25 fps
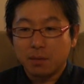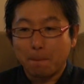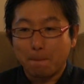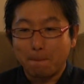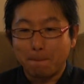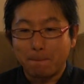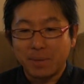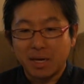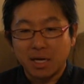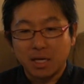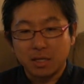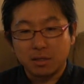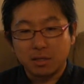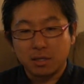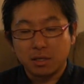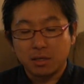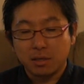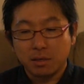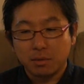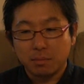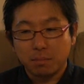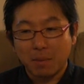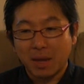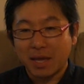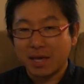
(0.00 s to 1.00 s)
but
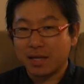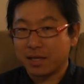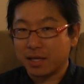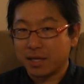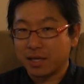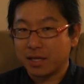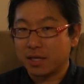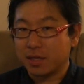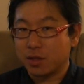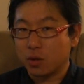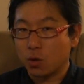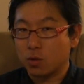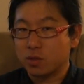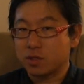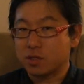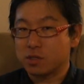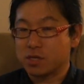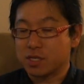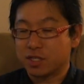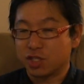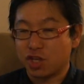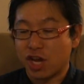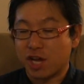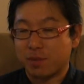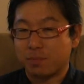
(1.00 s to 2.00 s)
mainly those are
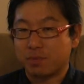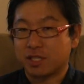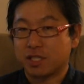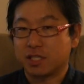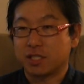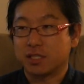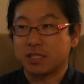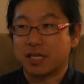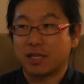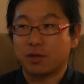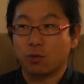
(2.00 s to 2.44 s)
in Japanese.